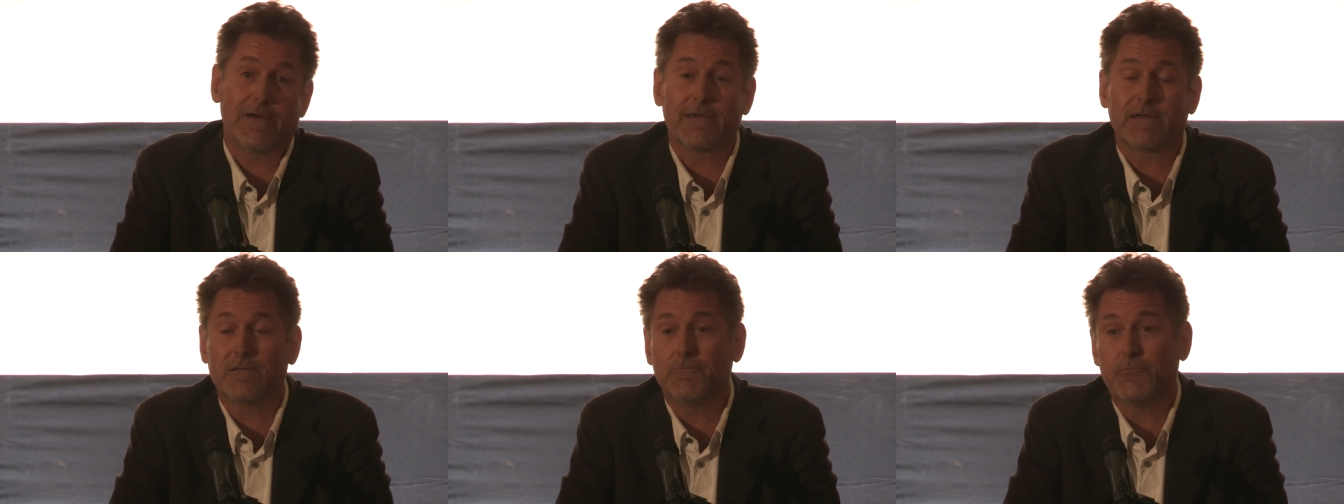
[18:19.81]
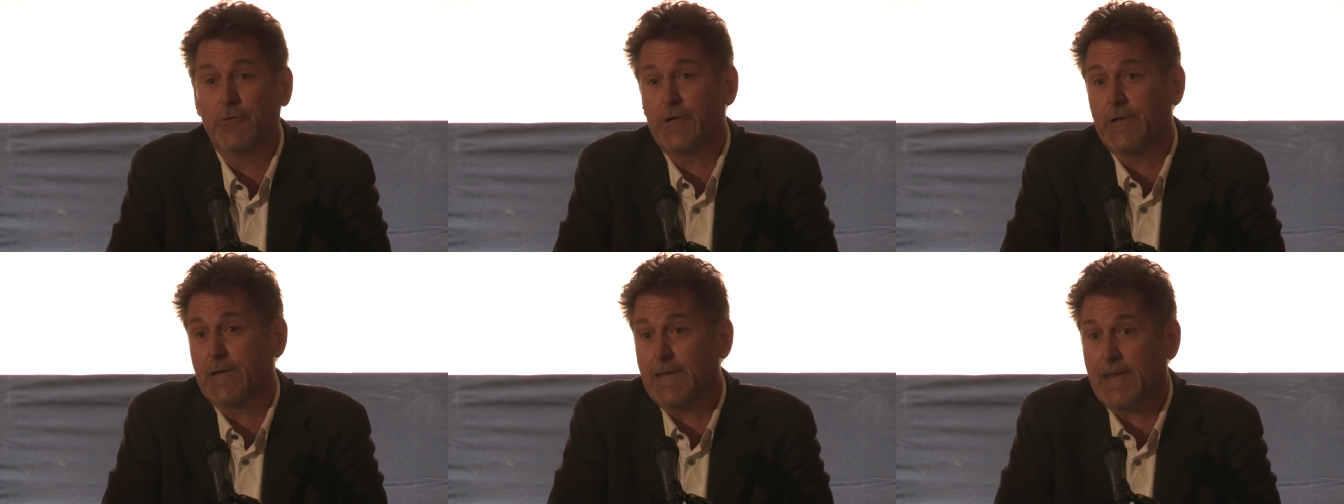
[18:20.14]
like you
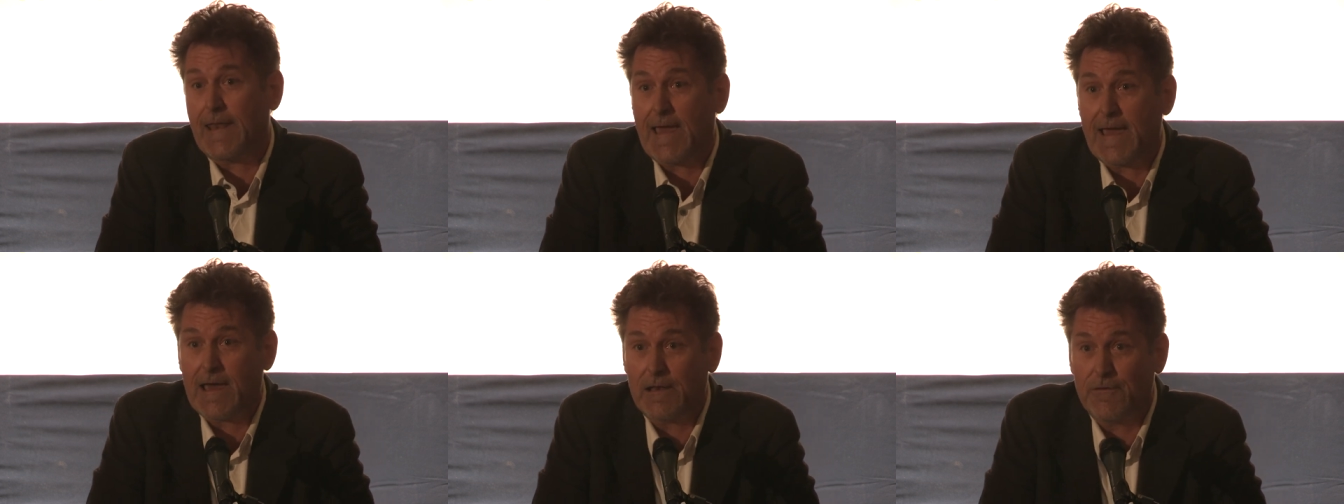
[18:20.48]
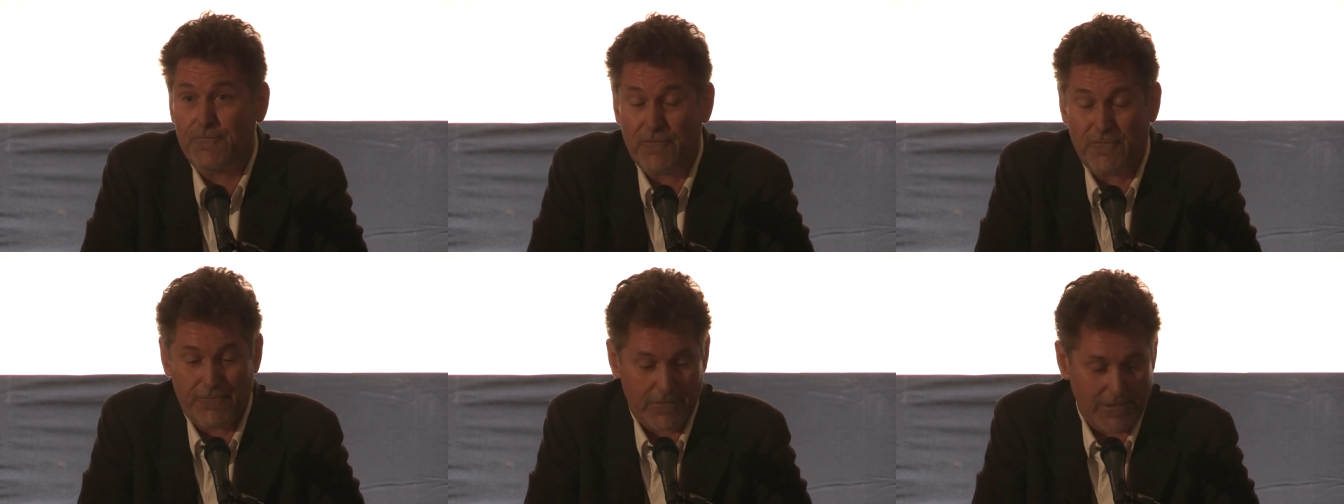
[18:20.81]
put in an
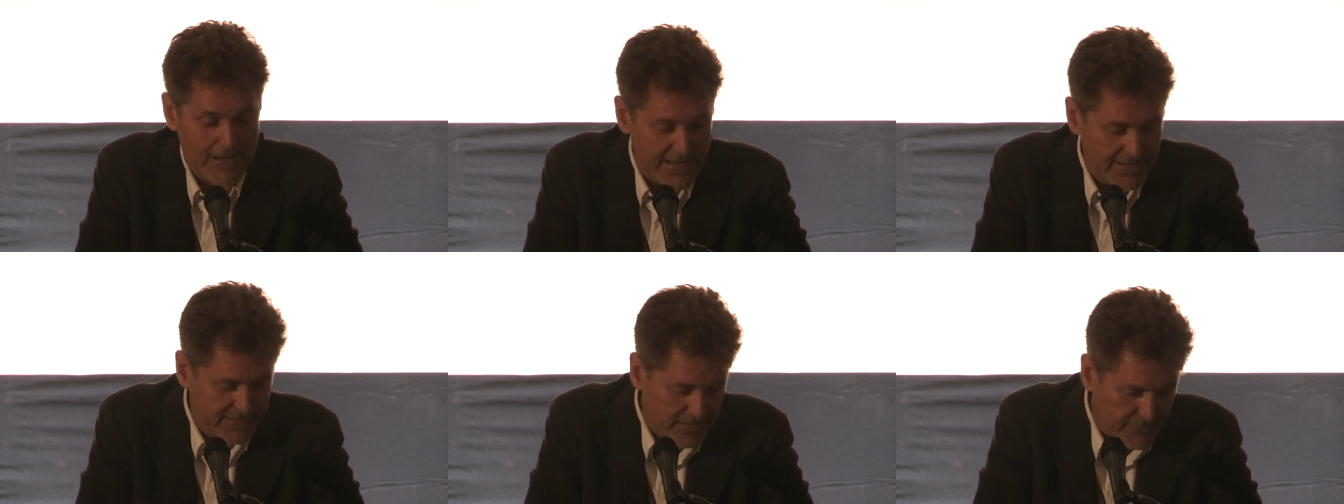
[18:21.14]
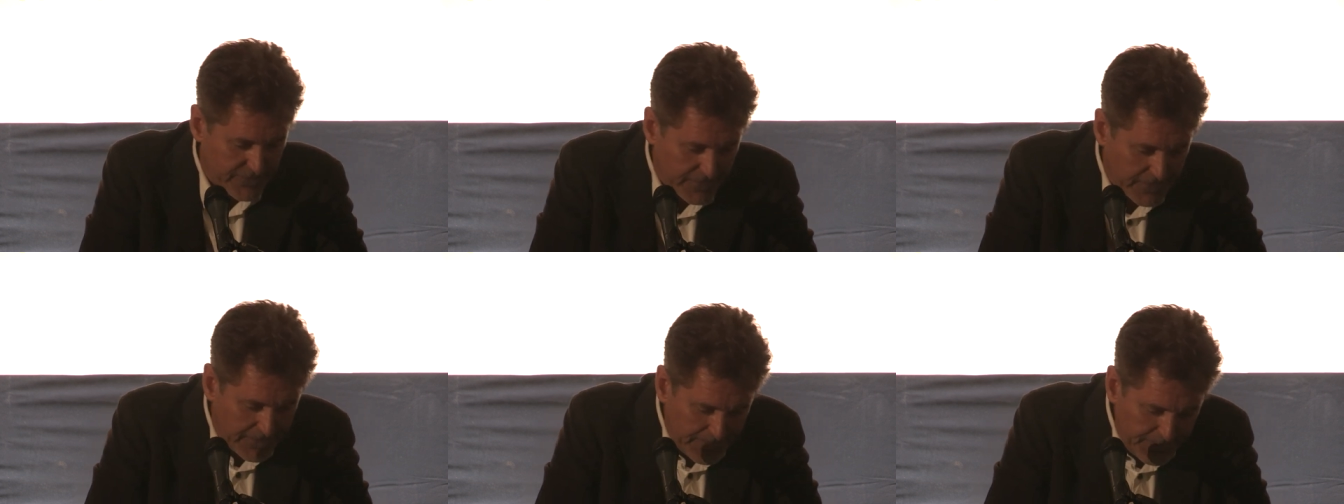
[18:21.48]
ad for
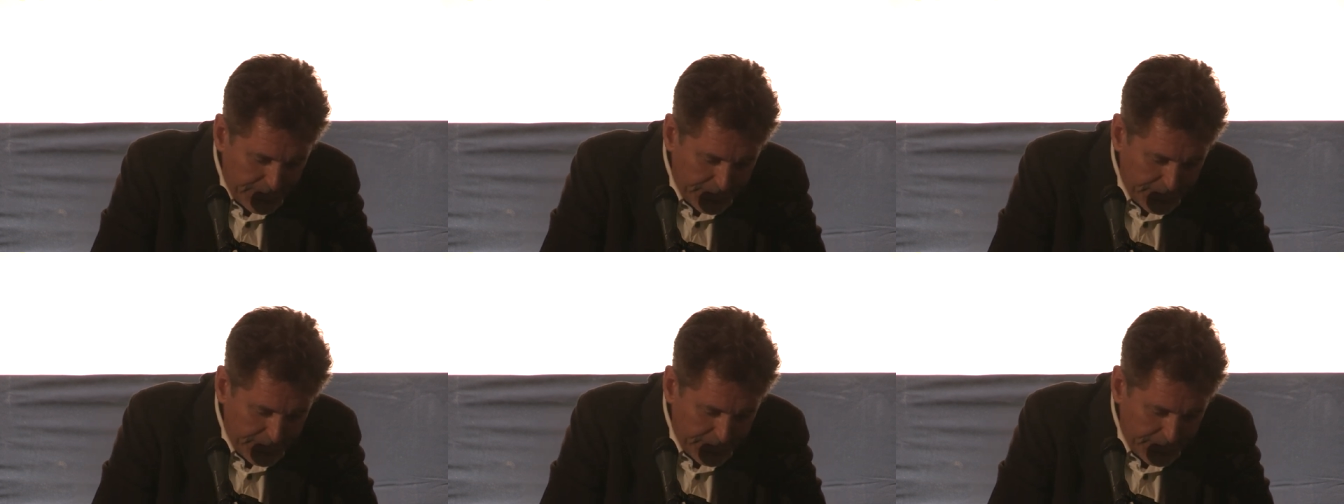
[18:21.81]
philosophy.